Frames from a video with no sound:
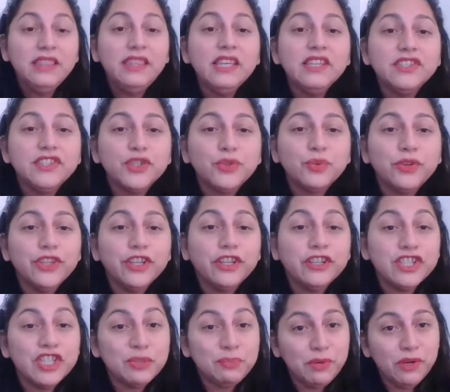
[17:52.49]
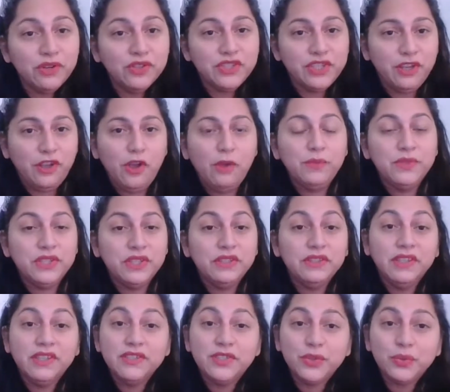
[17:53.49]
This is where the conspiracy comes in.
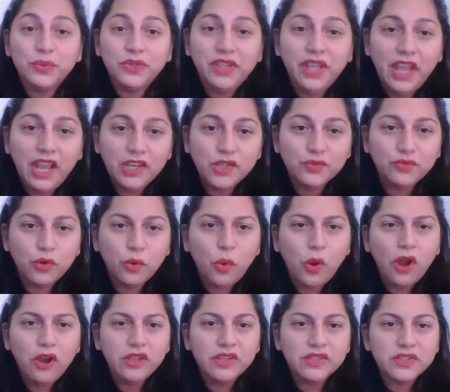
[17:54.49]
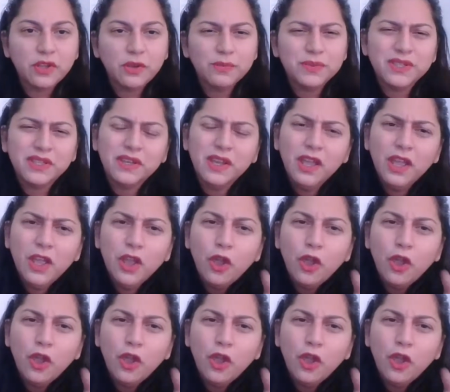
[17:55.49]
This is where the age of Aquarius comes in.